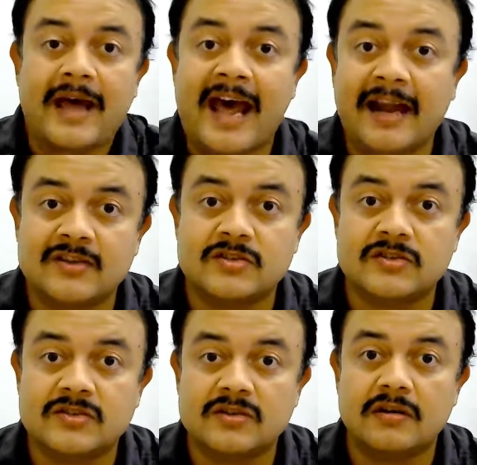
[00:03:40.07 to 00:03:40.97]

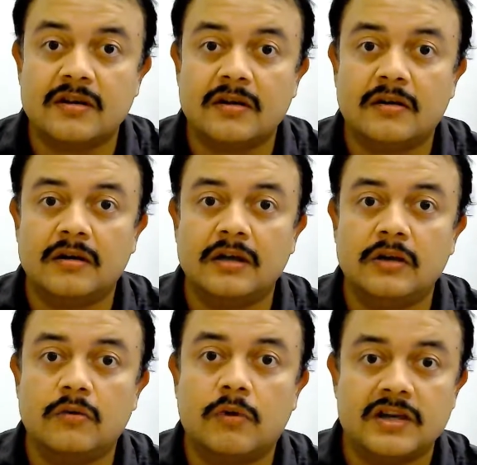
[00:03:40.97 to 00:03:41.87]
acts,
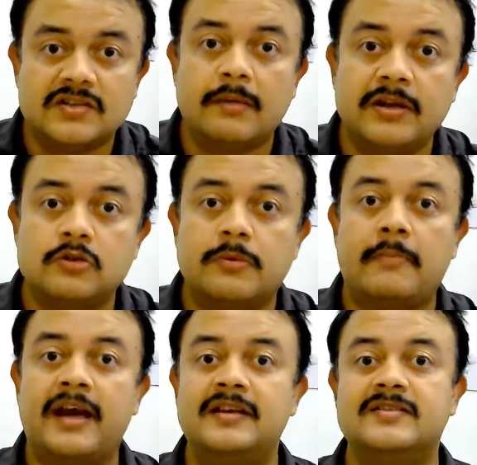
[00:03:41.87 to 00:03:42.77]
you know, what is coming to my
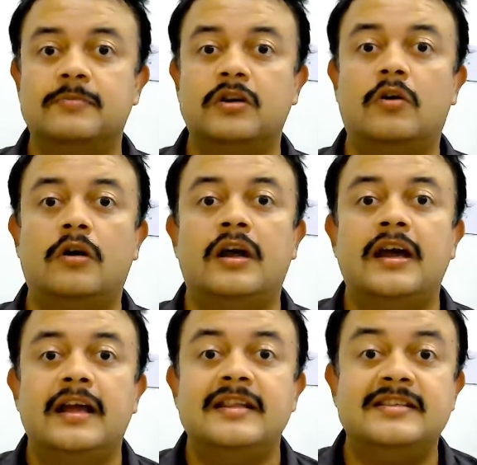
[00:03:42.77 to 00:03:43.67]
mind is something called
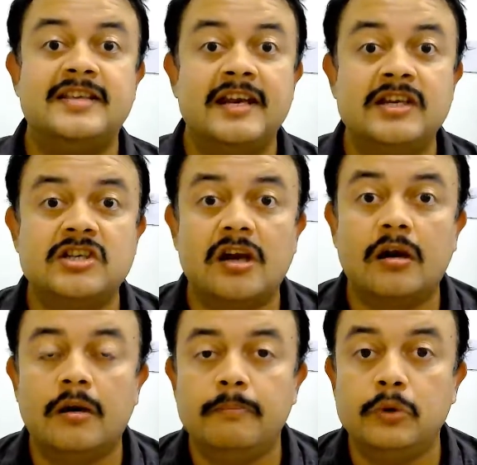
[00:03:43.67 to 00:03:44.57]

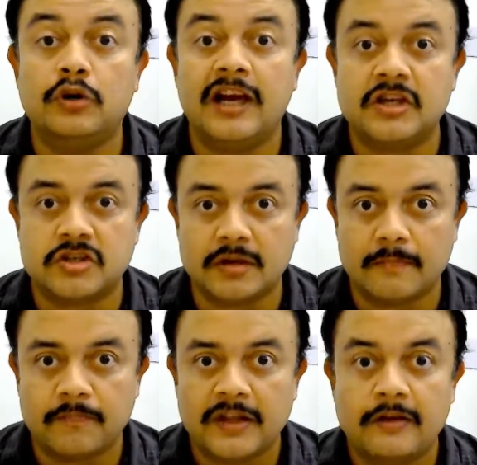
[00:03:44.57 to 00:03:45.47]
genital mutilation.
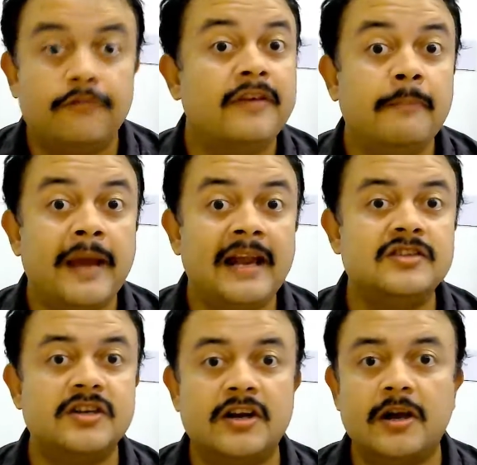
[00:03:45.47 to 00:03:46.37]
Female
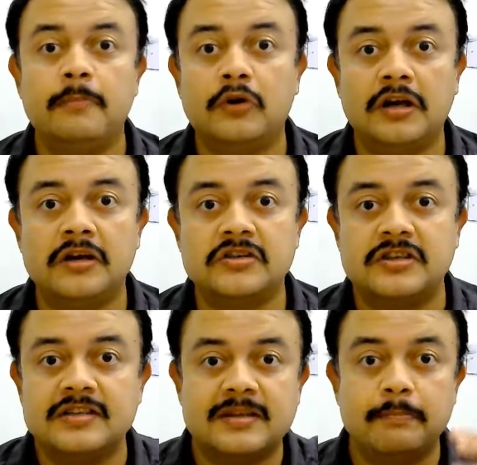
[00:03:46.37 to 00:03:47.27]
genital
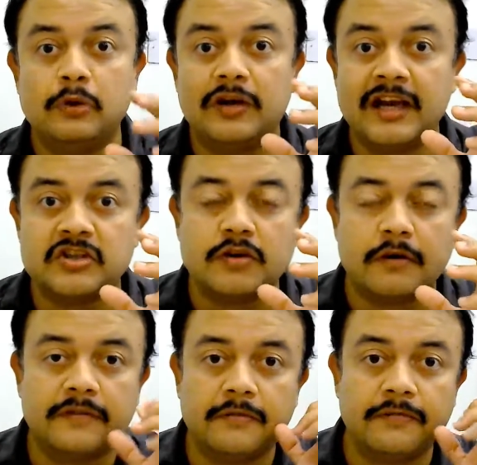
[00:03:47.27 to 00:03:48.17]
mutilation is the mutilation
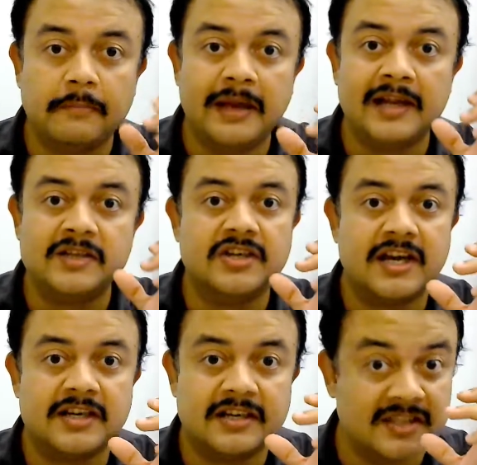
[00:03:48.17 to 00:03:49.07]
of the female
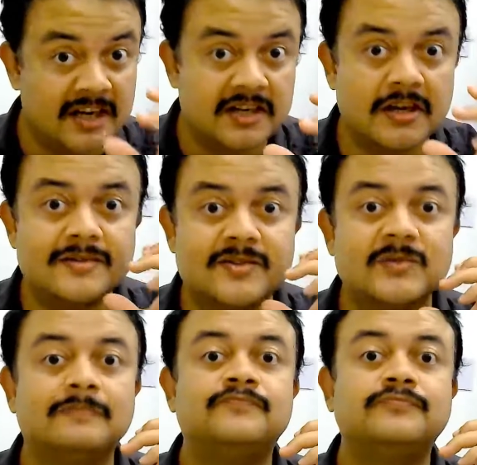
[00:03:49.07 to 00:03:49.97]

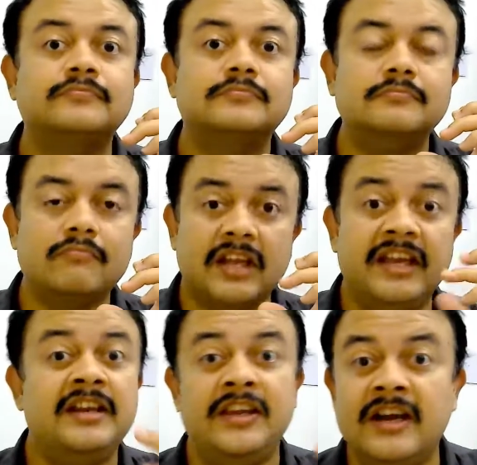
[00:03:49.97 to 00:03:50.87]
genitals
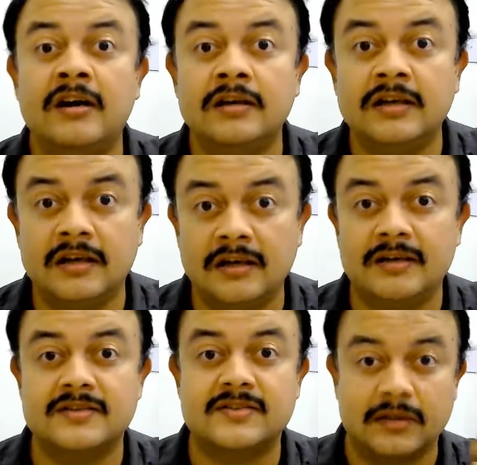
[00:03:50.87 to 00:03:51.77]
in young
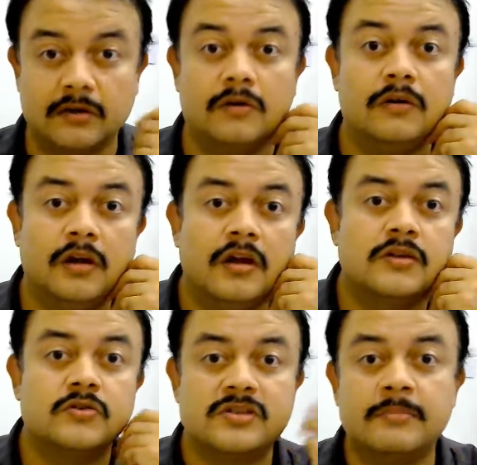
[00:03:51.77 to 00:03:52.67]
girls, you know.
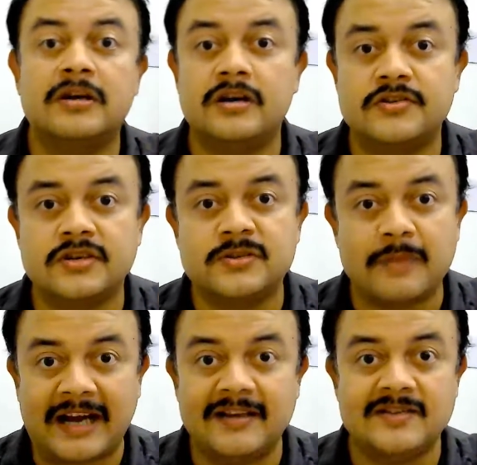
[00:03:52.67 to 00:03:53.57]
So some cultures
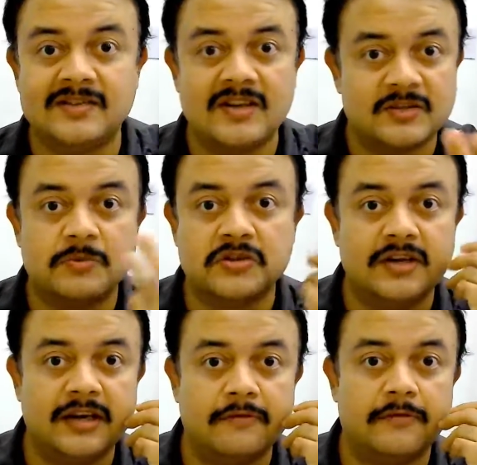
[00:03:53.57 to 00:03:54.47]
practice it,
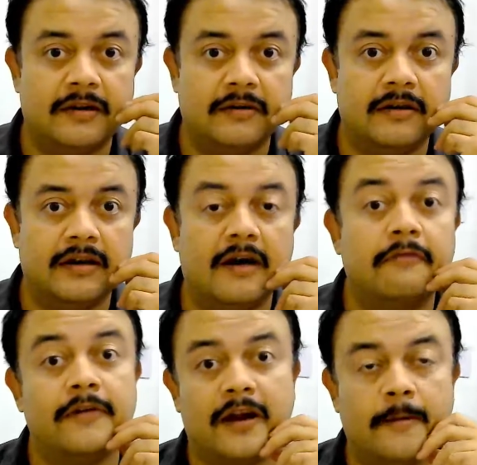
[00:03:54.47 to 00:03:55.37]
especially in
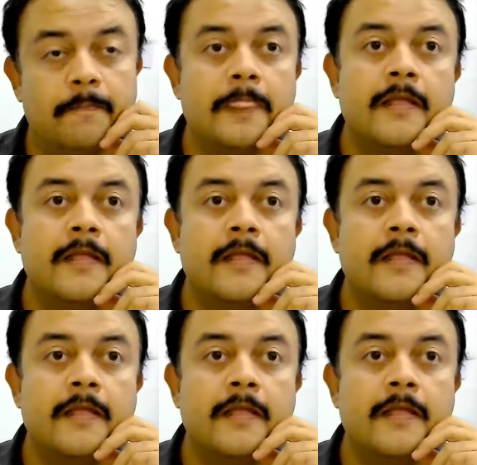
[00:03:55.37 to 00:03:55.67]
Africa.